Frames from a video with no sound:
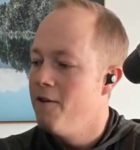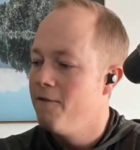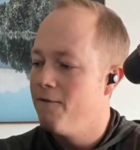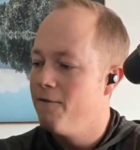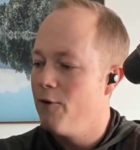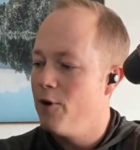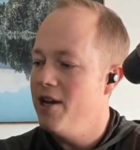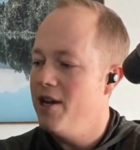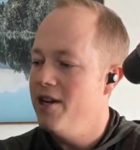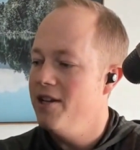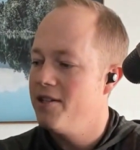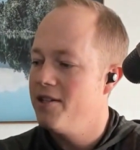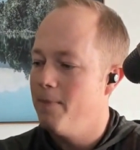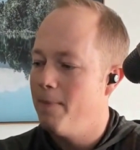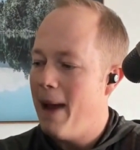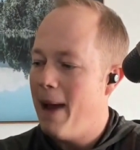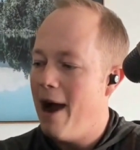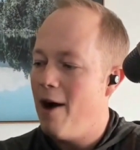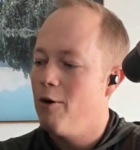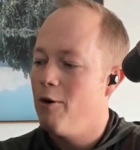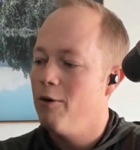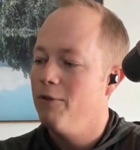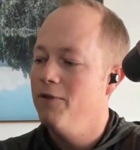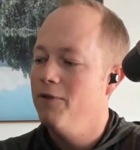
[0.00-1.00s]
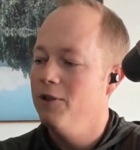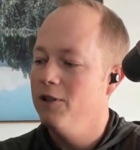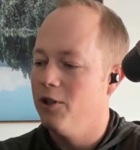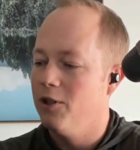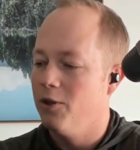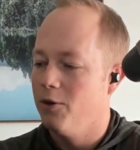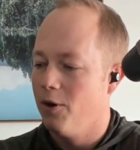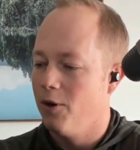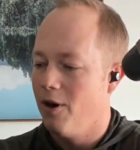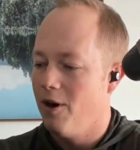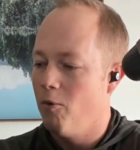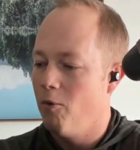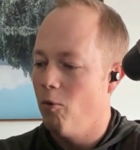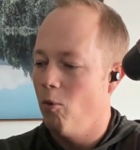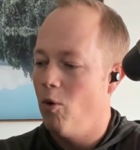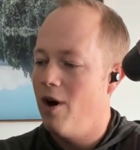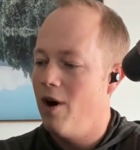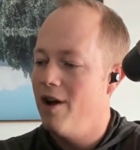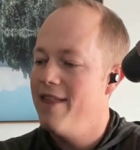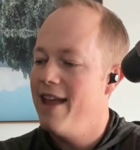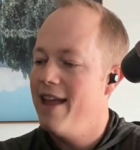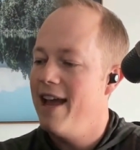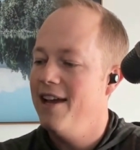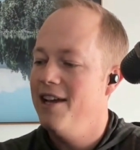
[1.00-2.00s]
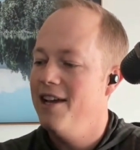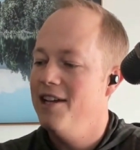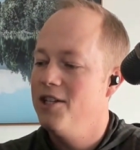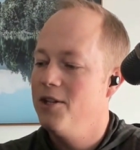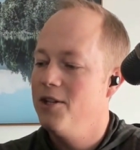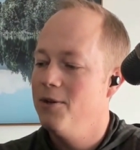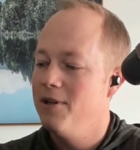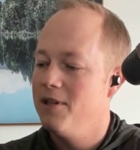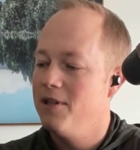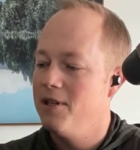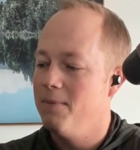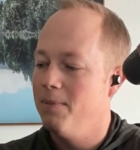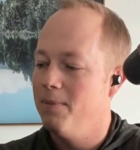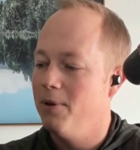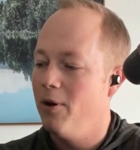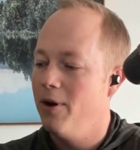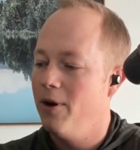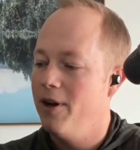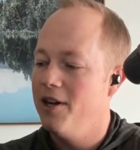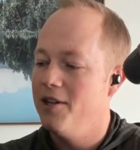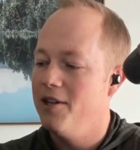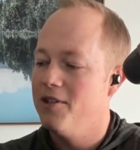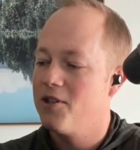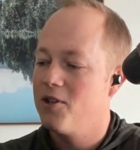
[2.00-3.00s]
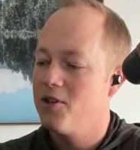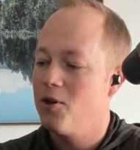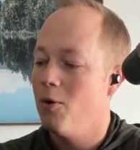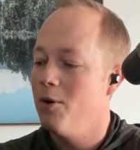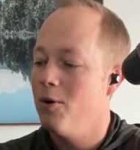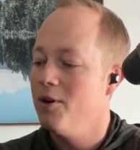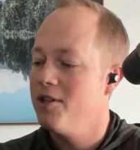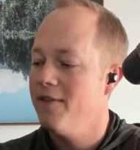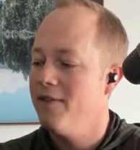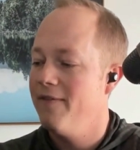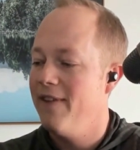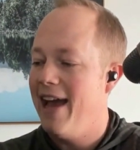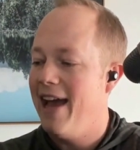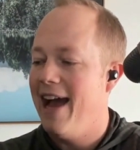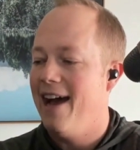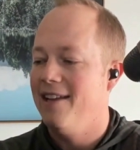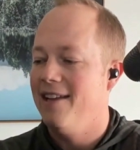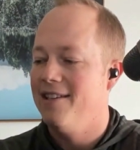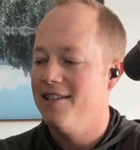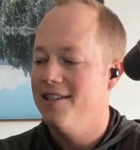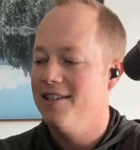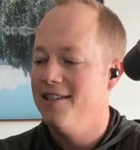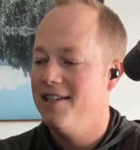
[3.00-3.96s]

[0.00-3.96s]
free is a powerful lure, one that Intuit deployed in scores of ads.